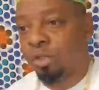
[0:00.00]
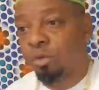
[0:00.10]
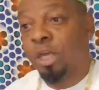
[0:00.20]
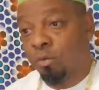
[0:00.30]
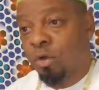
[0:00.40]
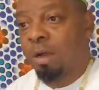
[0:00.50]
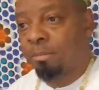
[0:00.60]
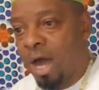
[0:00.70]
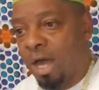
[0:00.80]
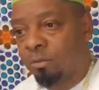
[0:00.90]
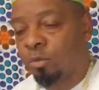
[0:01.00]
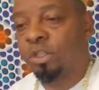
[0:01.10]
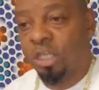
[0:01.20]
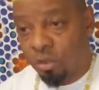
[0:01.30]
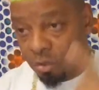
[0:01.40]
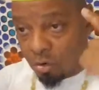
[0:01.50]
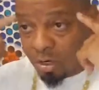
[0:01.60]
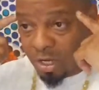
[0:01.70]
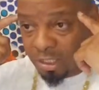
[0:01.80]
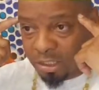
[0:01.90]
hit rock bottom within your own
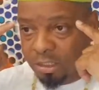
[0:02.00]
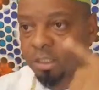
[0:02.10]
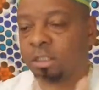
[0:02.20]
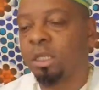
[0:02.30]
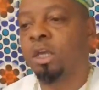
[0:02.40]
consciousness,